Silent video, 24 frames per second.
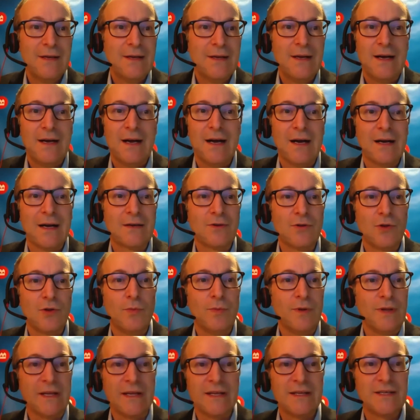
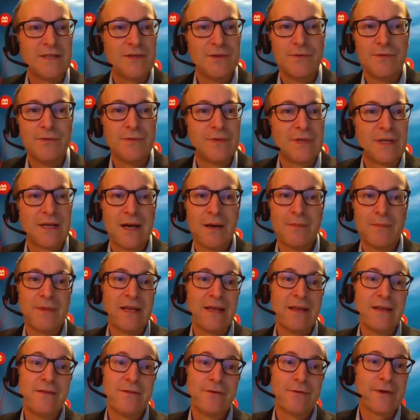globally to come to
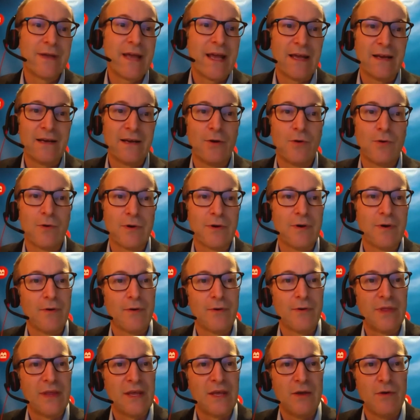either Canada
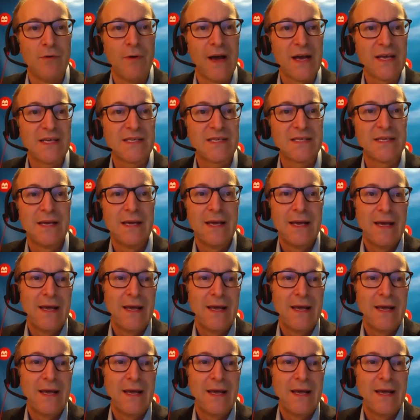or the U.S.,